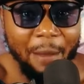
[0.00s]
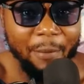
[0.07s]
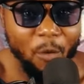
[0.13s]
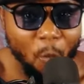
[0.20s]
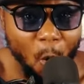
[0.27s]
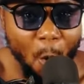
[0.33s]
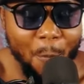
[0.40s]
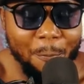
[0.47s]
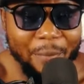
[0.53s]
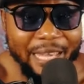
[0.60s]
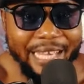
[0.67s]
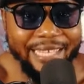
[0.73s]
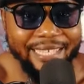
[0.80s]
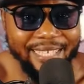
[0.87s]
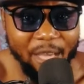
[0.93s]
me wo me
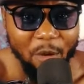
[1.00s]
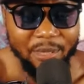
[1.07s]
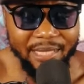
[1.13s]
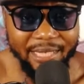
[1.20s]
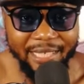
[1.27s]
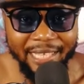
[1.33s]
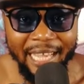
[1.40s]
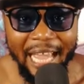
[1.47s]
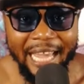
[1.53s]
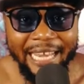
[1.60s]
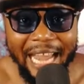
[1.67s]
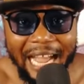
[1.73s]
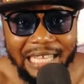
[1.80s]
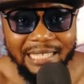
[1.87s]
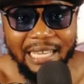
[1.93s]
a Chelsea ni, and
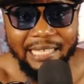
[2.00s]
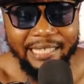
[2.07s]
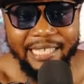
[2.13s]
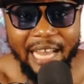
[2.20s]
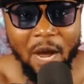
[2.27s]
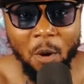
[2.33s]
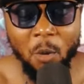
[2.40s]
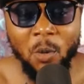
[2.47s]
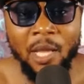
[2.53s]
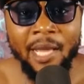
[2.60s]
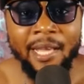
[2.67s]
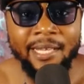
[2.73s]
as at now,